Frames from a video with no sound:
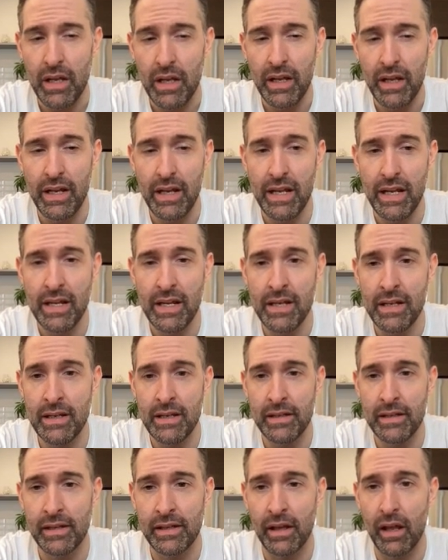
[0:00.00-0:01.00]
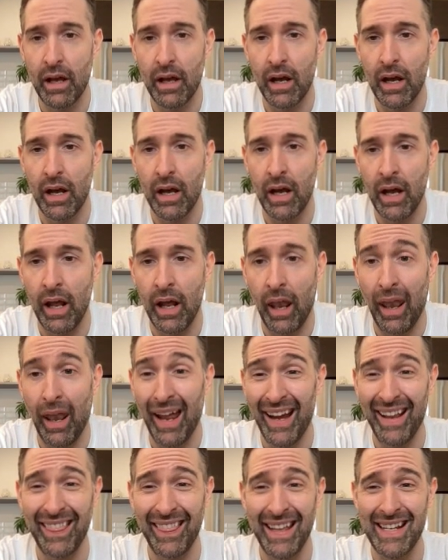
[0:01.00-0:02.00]
is,
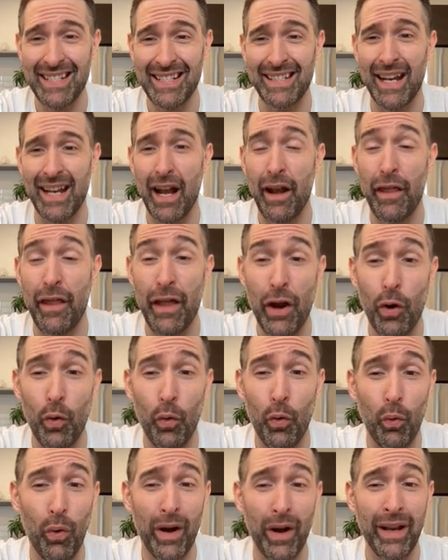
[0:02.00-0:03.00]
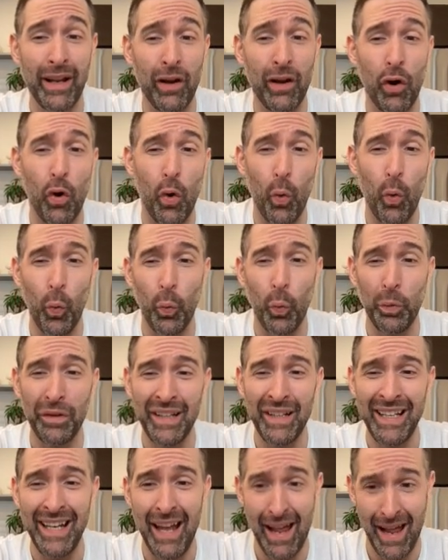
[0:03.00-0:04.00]
like they said, they are running
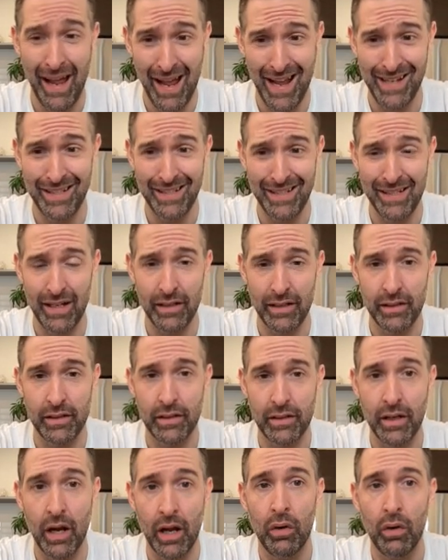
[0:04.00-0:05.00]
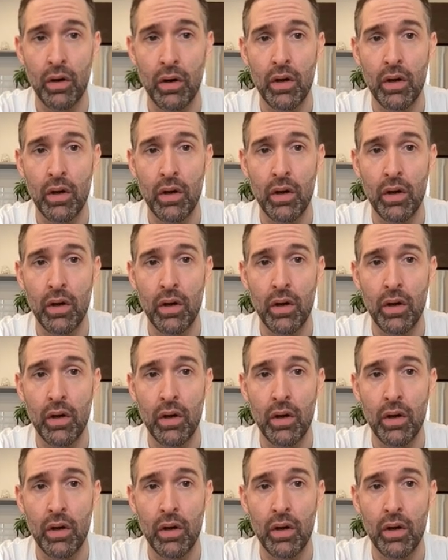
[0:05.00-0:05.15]
only AdSense. Now,